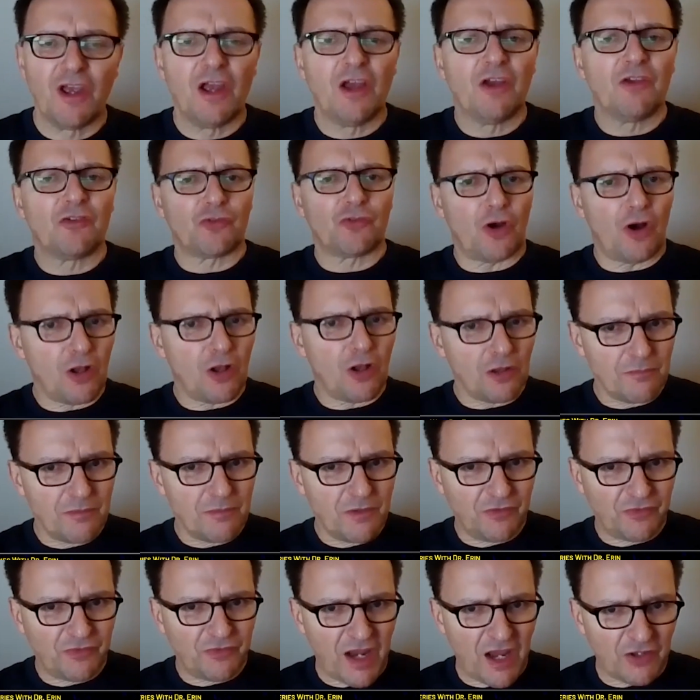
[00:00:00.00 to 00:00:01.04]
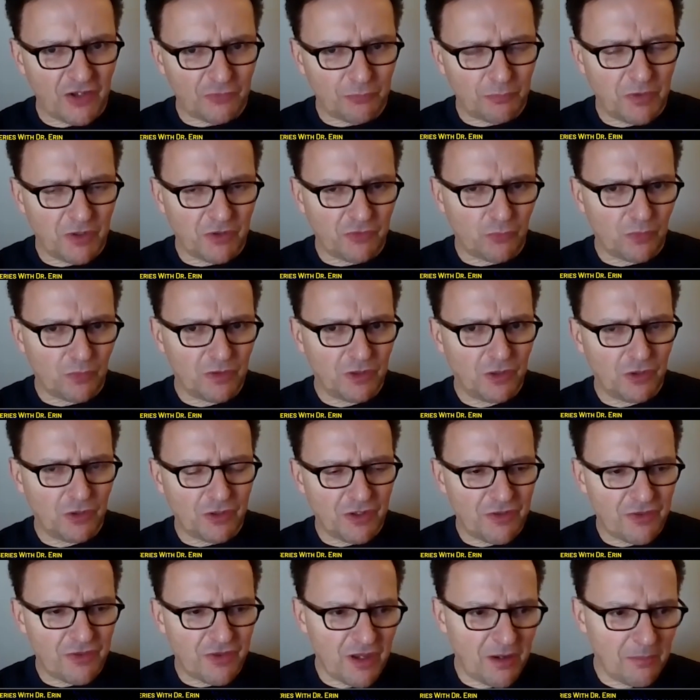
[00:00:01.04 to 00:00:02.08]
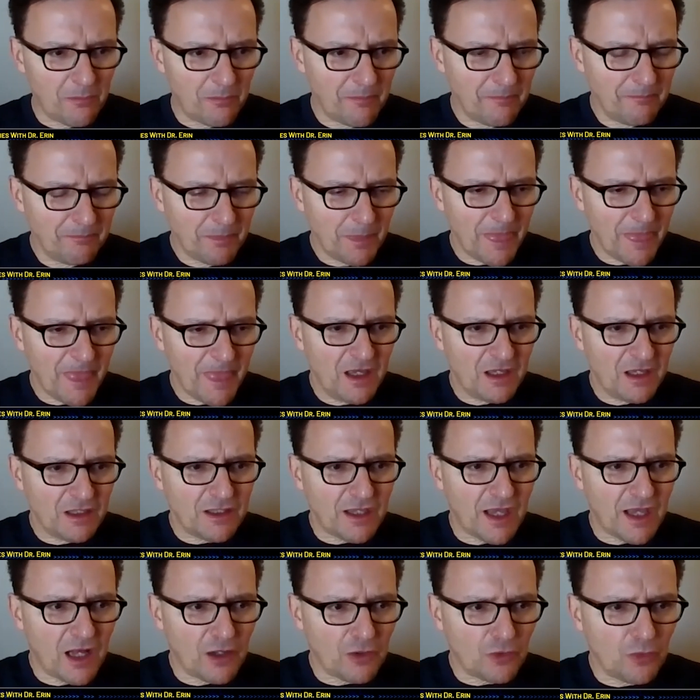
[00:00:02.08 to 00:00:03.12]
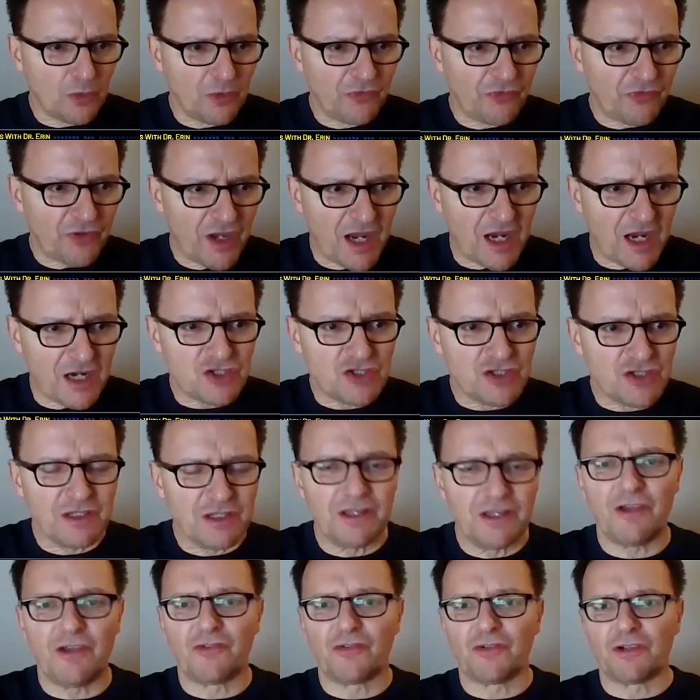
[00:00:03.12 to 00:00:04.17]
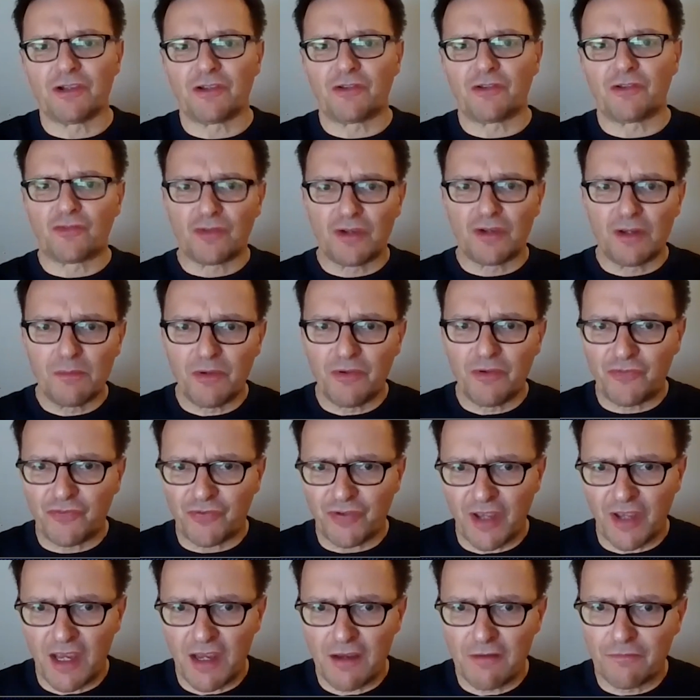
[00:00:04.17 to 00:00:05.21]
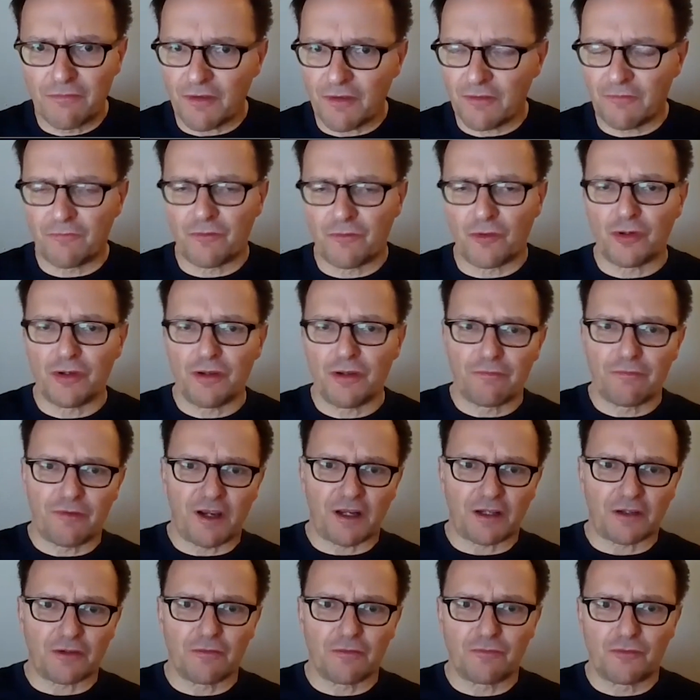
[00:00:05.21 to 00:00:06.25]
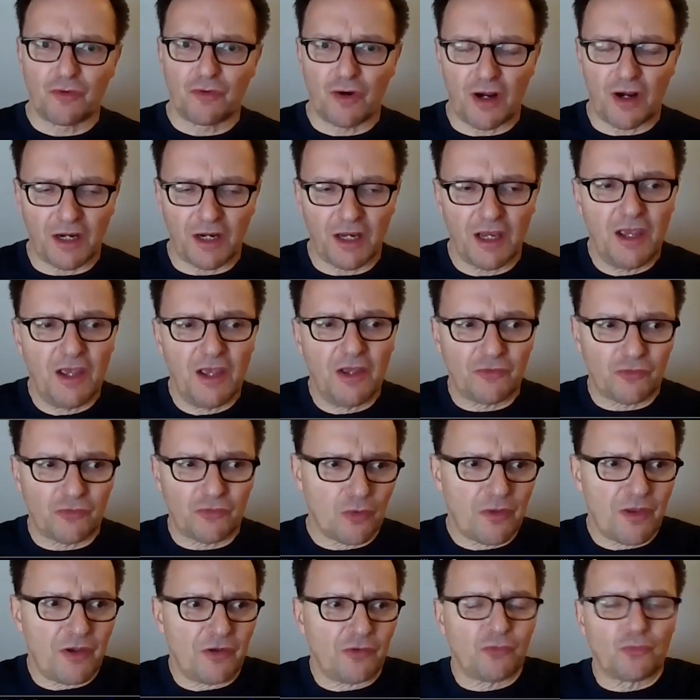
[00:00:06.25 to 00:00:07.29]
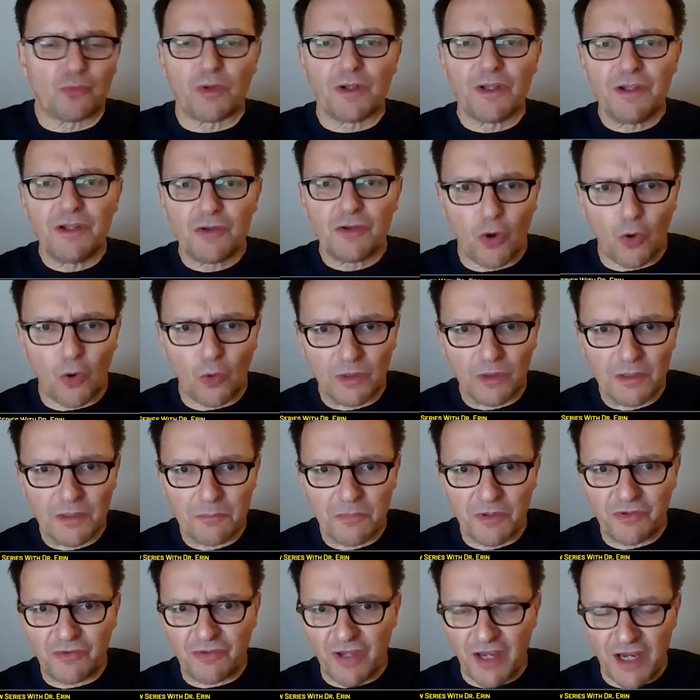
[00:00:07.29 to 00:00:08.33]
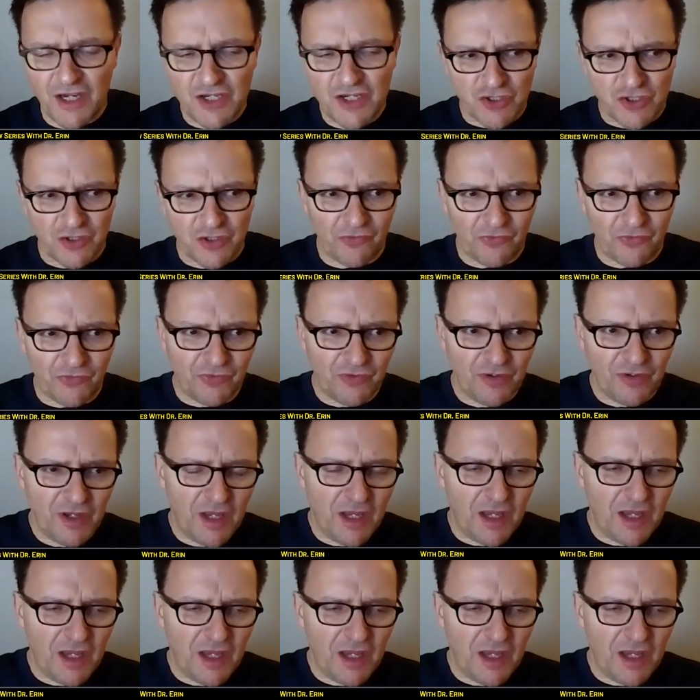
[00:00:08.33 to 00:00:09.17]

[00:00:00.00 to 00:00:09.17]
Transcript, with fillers: So all of these aspects, when you look at them, Calquence actually is an extremely safe and very effective drug. So there's really no limitations.